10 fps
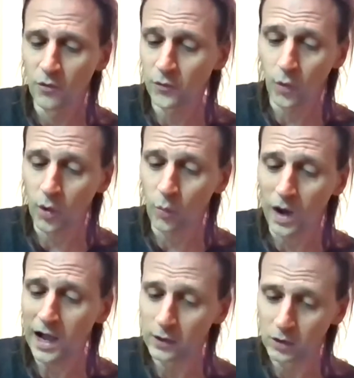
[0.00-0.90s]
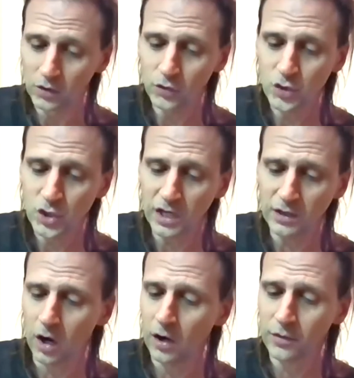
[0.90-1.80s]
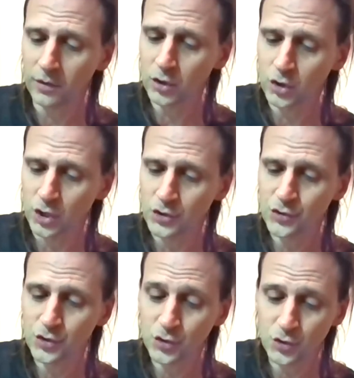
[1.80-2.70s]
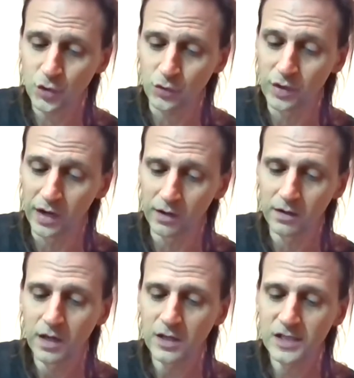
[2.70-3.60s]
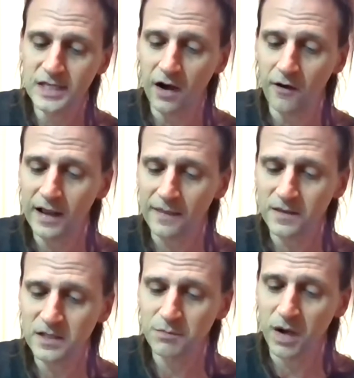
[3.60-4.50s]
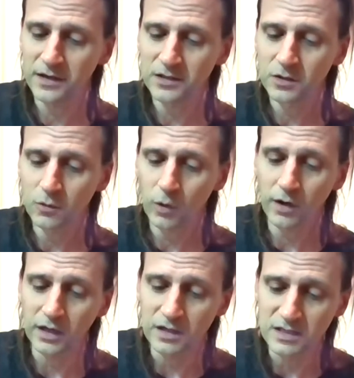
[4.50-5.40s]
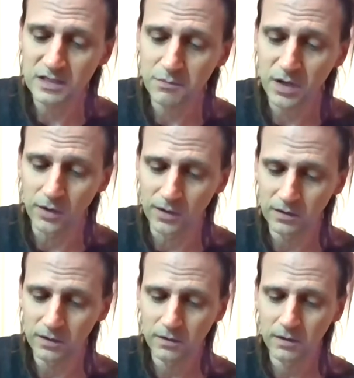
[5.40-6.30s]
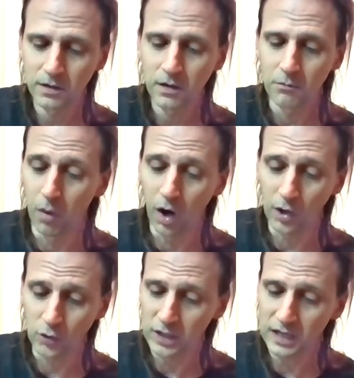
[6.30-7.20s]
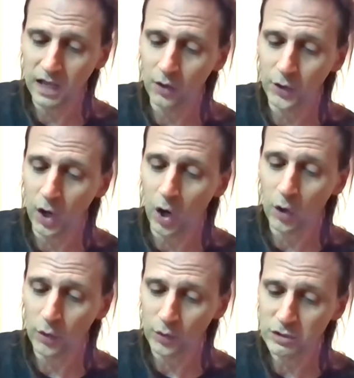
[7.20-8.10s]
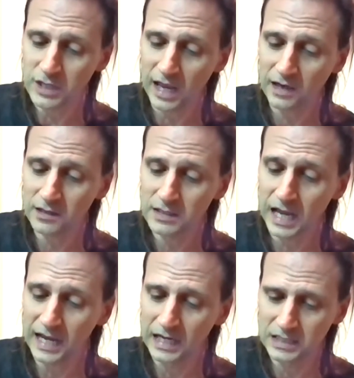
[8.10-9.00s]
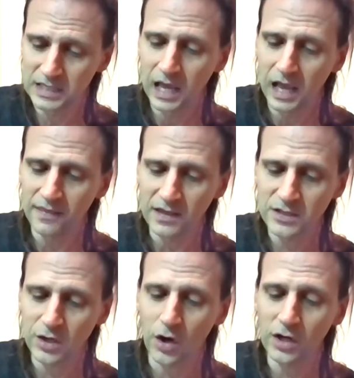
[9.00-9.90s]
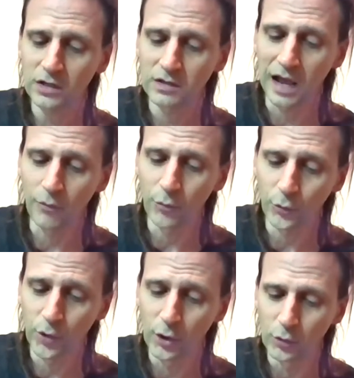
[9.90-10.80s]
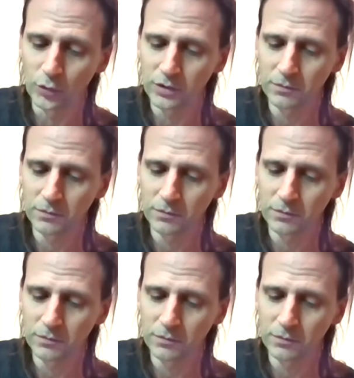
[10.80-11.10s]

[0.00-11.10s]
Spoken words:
For a while, she and Arthur just stood there, staring at the spot where he disappeared. Margaret held Arthur's hand tight, and they started down the road.